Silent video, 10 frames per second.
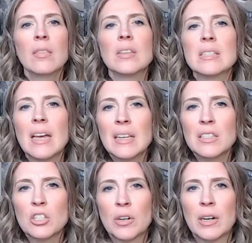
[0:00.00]
The
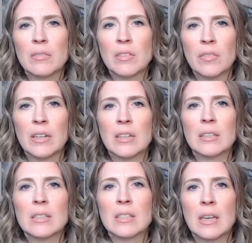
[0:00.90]
second strand of
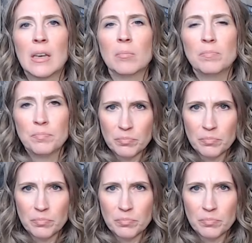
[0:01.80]
defendants' scheme